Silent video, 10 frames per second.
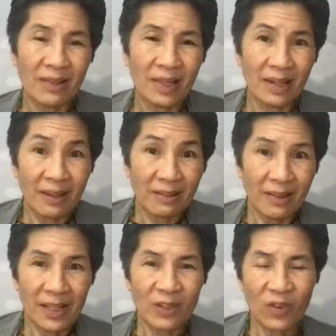then
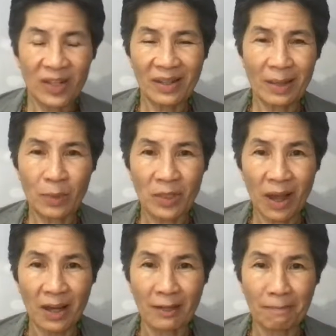let's find time to
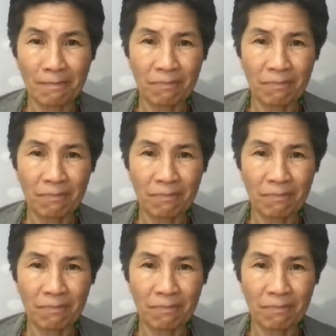talk.